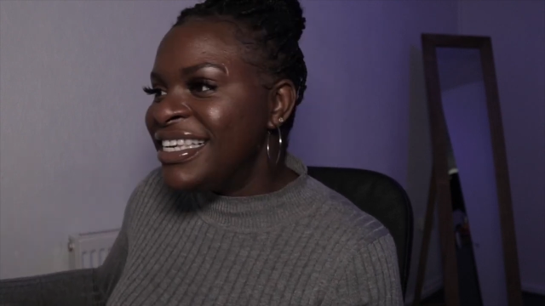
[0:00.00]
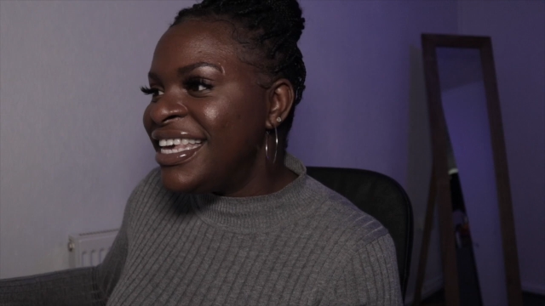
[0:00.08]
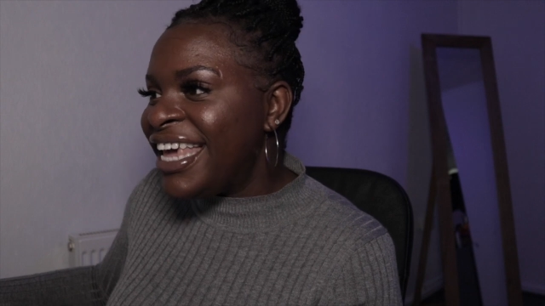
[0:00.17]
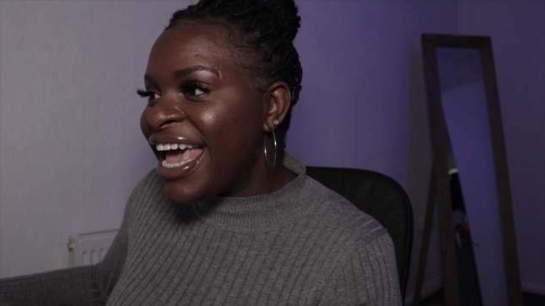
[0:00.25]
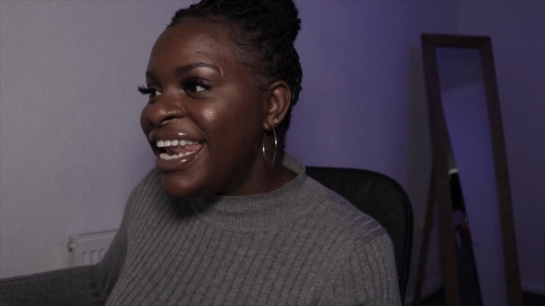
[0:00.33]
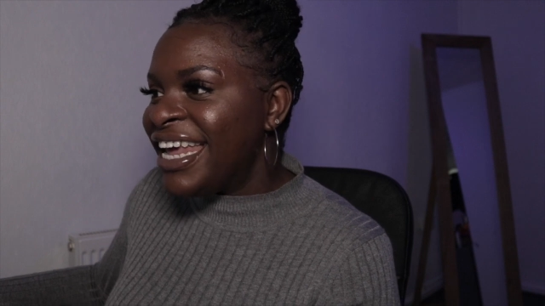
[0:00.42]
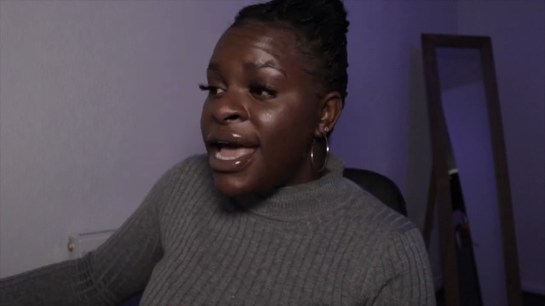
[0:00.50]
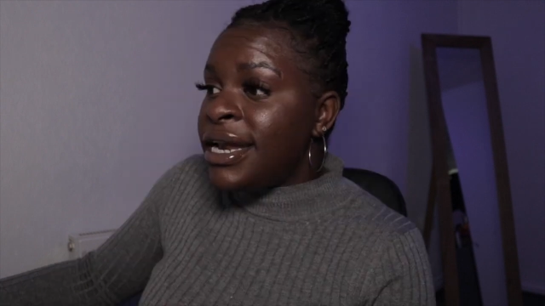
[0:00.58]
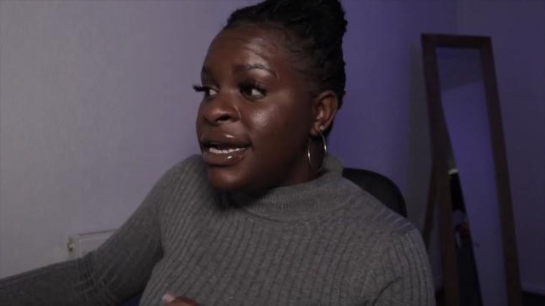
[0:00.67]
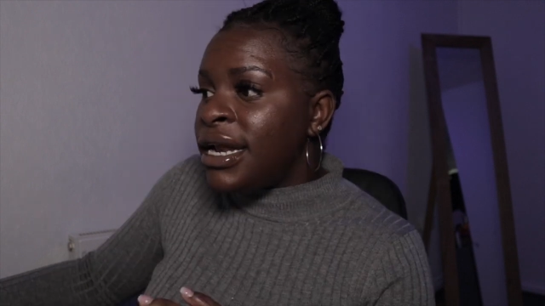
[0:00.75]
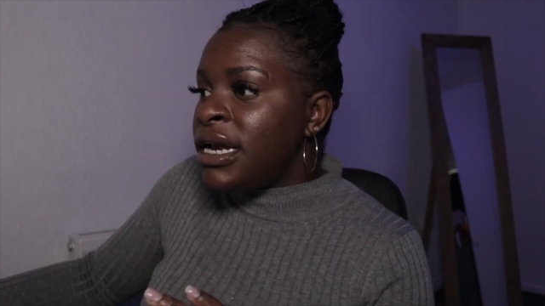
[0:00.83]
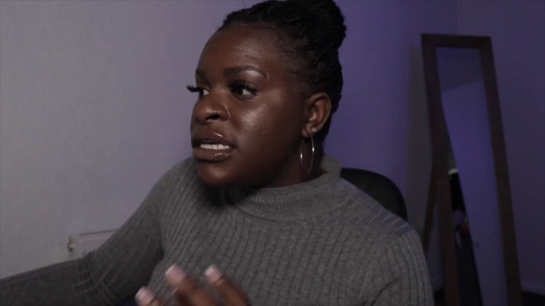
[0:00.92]
get it.
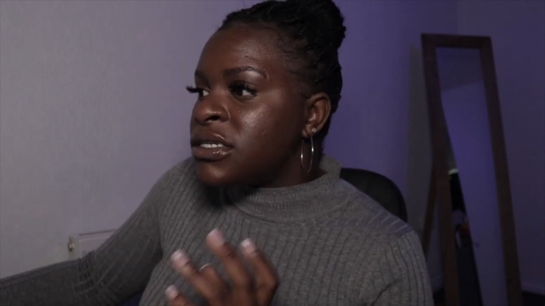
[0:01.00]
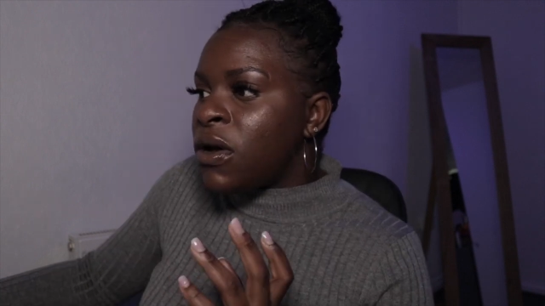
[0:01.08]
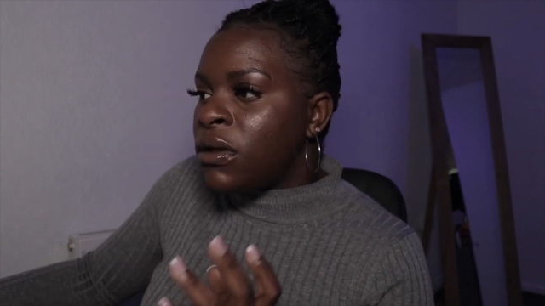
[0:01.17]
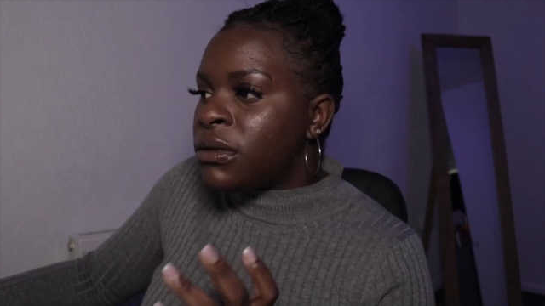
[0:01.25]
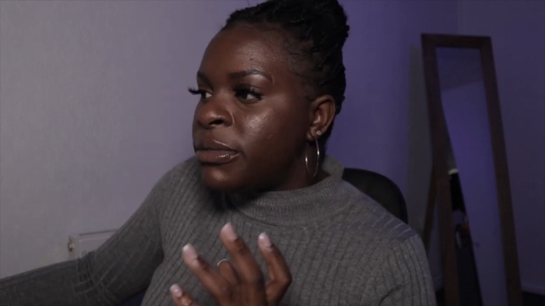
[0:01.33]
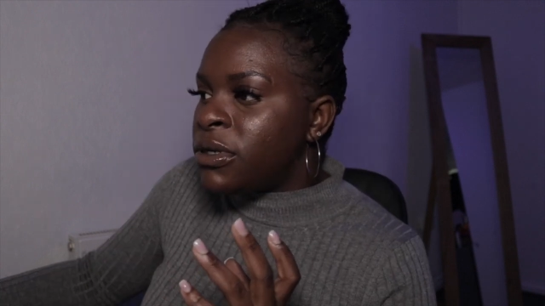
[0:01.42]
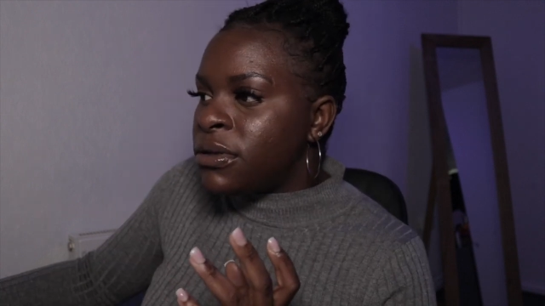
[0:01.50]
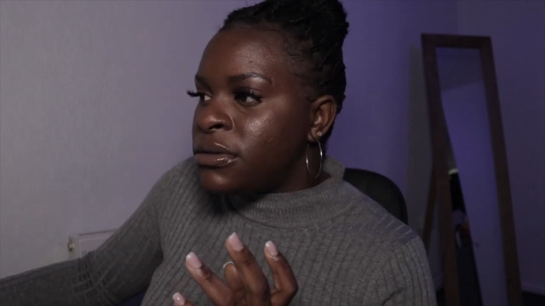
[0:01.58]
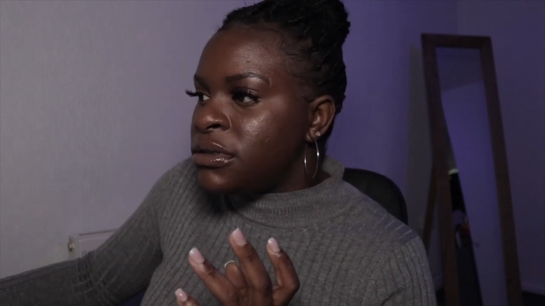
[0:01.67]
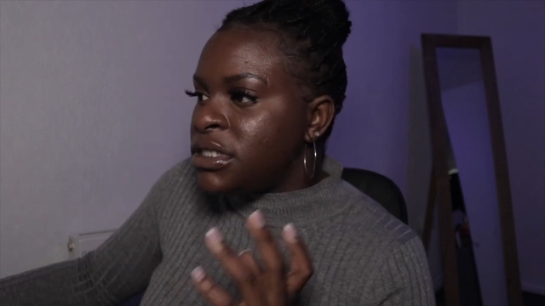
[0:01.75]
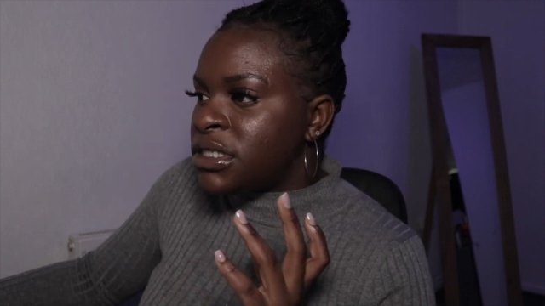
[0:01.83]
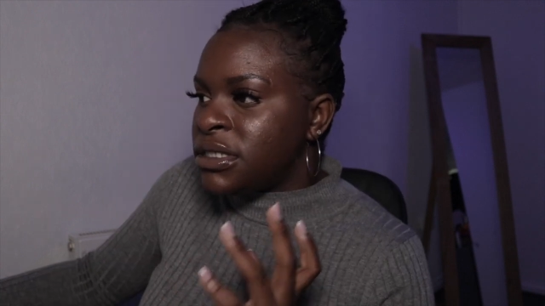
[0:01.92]
Editing is all
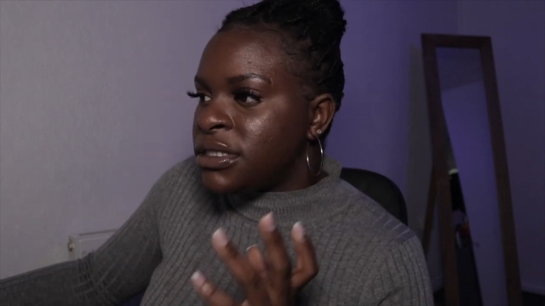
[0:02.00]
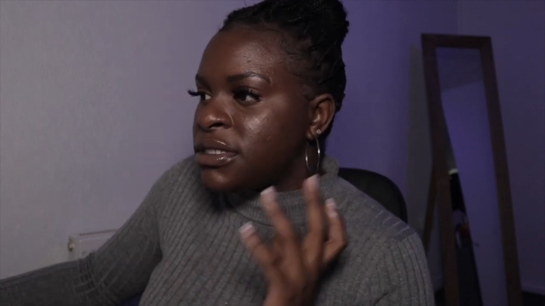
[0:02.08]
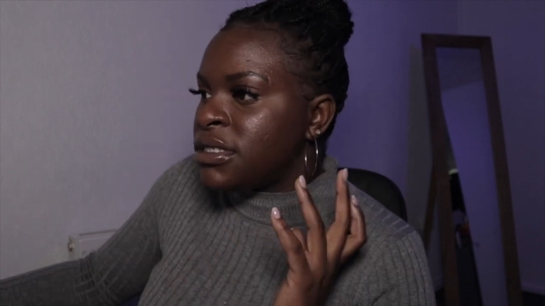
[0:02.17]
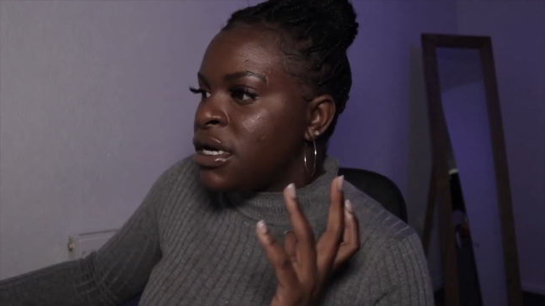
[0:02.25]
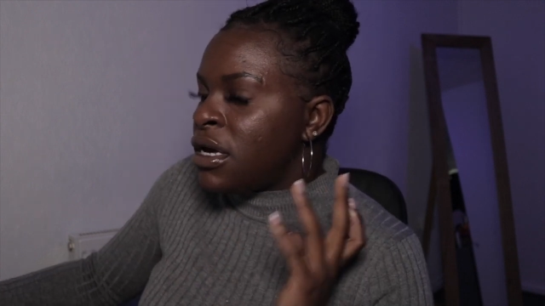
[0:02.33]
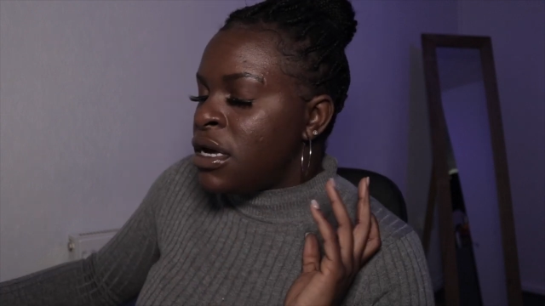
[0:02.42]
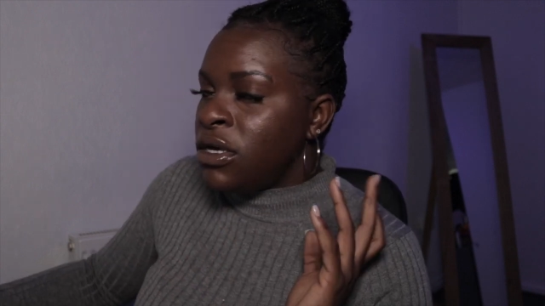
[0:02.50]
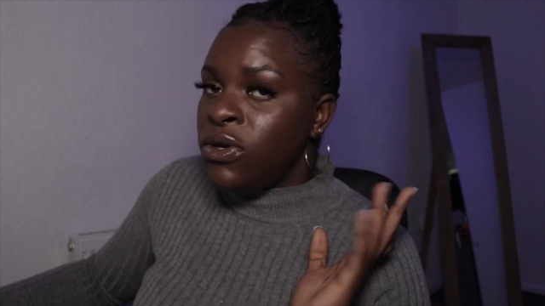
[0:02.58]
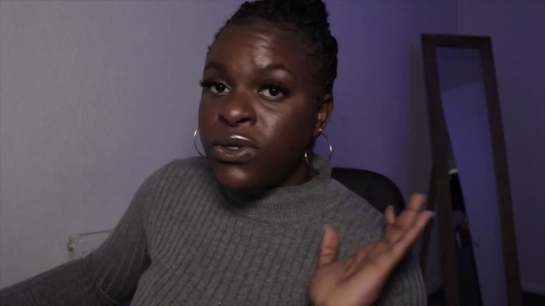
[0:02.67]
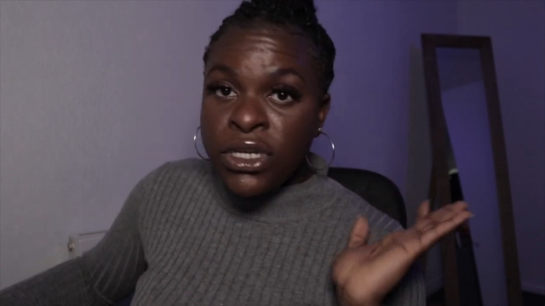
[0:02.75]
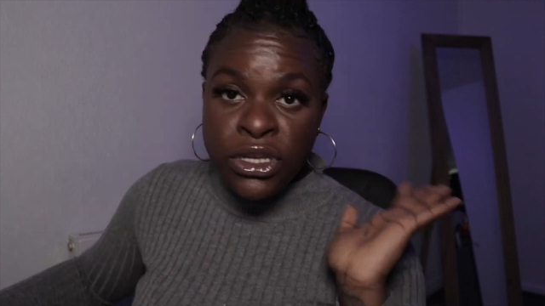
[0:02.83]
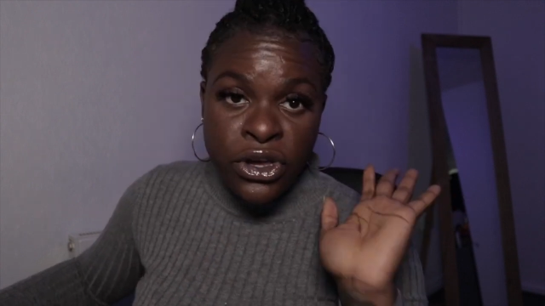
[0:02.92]
about just
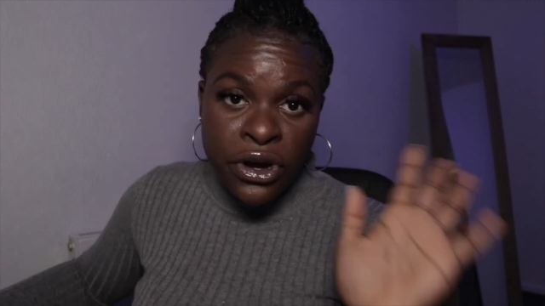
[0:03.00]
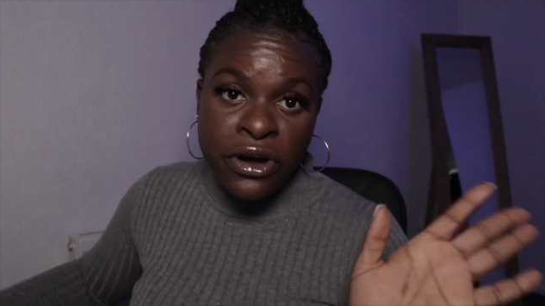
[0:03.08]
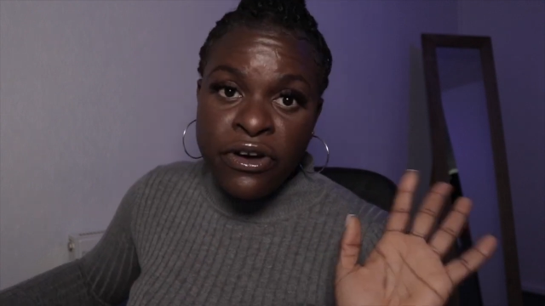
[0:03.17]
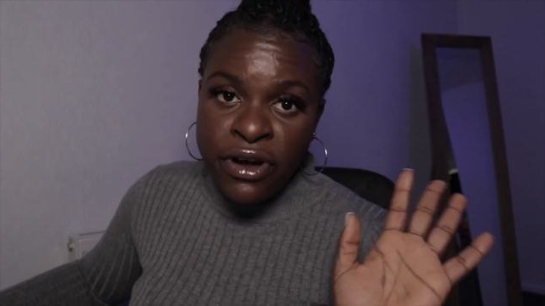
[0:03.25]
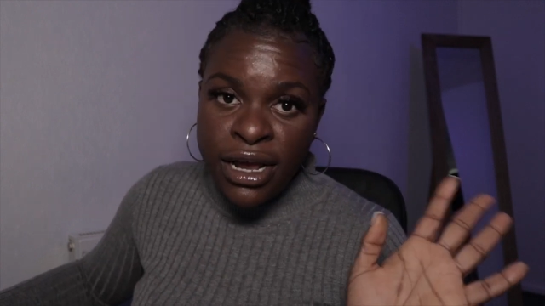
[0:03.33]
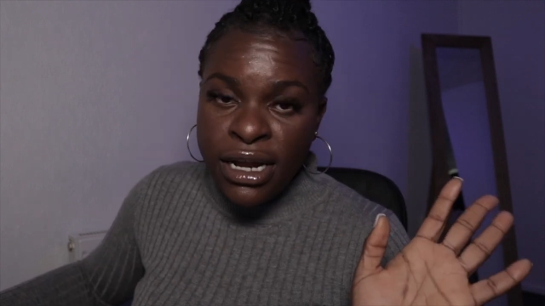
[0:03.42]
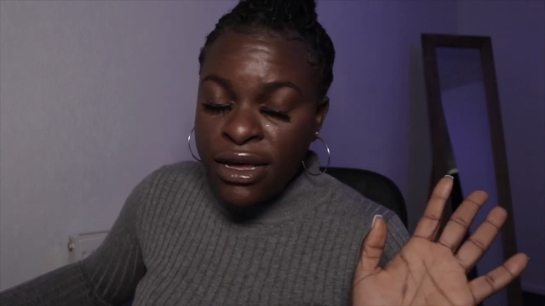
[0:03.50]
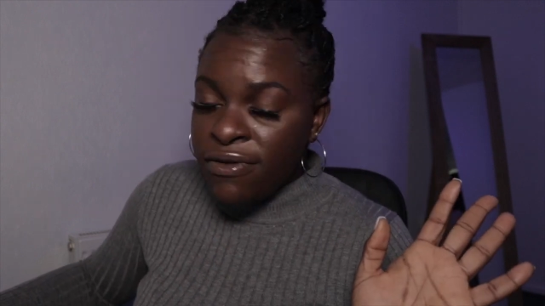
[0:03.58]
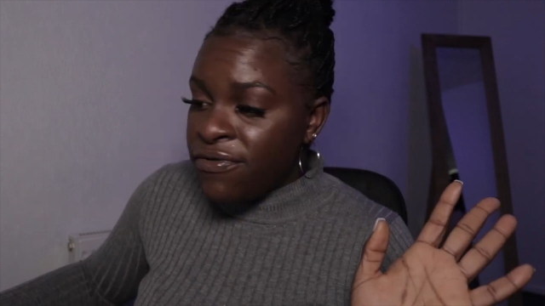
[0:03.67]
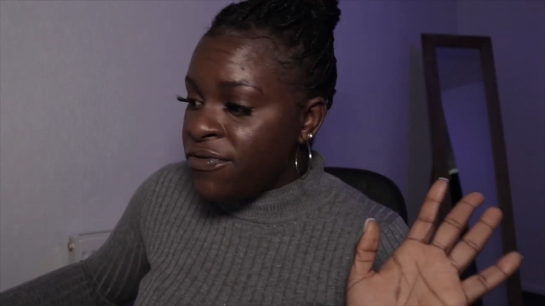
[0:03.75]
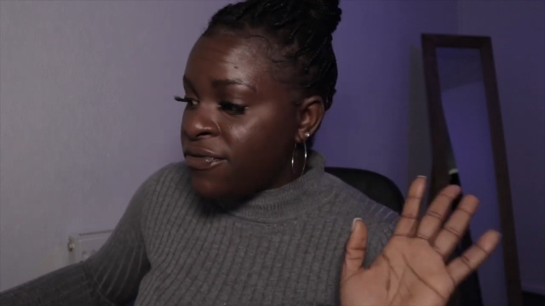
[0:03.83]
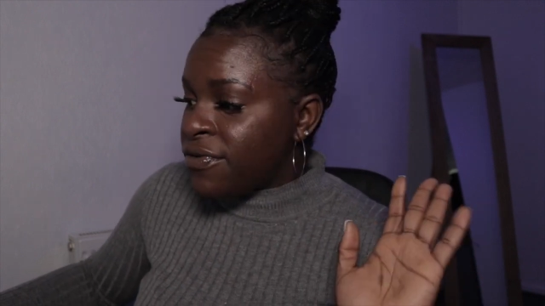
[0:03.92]
using your
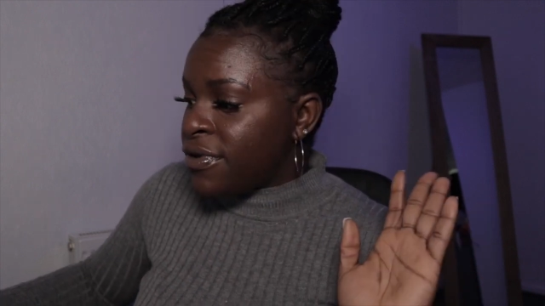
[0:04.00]
creative